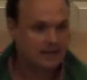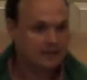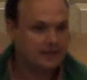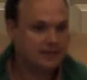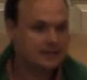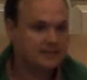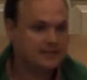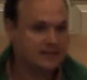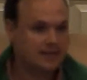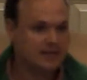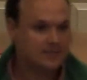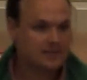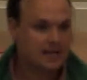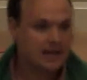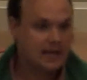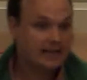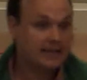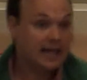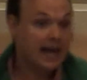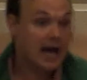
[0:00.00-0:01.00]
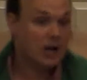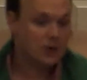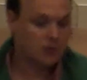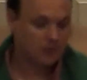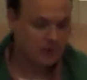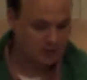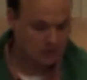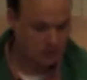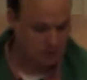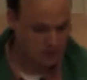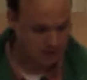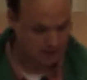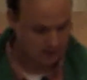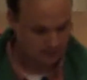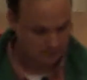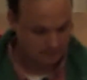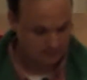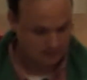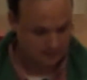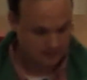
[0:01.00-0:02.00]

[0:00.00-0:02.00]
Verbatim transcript: This seems counterintuitive.